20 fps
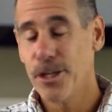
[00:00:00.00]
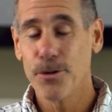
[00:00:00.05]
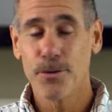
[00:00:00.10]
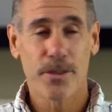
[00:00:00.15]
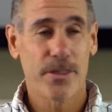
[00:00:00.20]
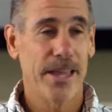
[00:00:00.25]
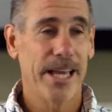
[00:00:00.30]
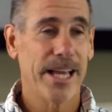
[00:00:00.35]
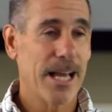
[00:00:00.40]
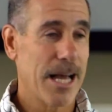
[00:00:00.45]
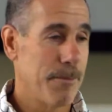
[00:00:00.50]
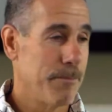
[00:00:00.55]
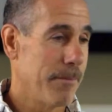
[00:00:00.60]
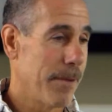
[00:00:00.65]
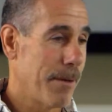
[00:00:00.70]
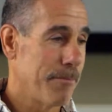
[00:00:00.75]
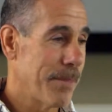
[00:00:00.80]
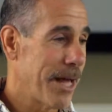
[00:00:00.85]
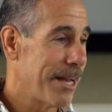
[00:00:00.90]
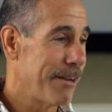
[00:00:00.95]
You would think
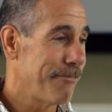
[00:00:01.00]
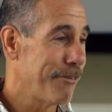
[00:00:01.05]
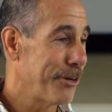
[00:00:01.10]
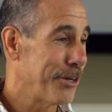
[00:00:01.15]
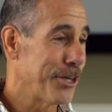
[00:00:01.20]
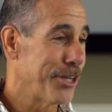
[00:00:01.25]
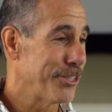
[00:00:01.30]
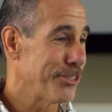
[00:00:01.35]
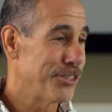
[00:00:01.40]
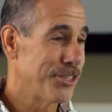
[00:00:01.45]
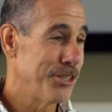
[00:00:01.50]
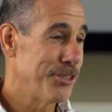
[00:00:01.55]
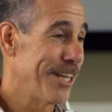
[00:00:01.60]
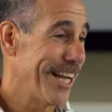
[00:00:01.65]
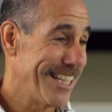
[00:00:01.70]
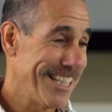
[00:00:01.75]
I'm not a very good student.